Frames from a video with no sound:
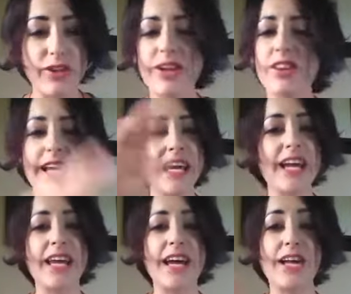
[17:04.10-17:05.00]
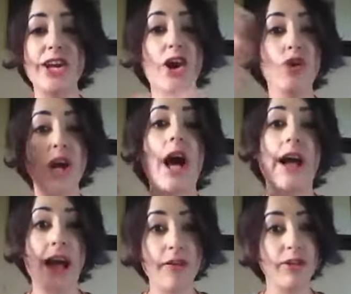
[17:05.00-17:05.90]
You're like, yeah, no, I
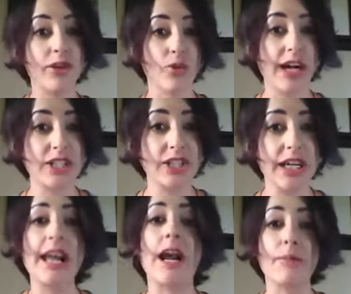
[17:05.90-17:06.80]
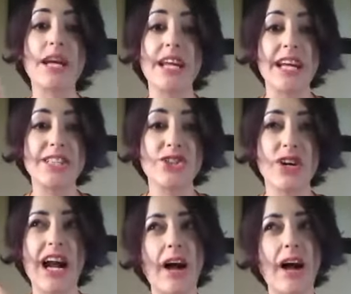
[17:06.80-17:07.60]
have a direction and I'm going to get to it.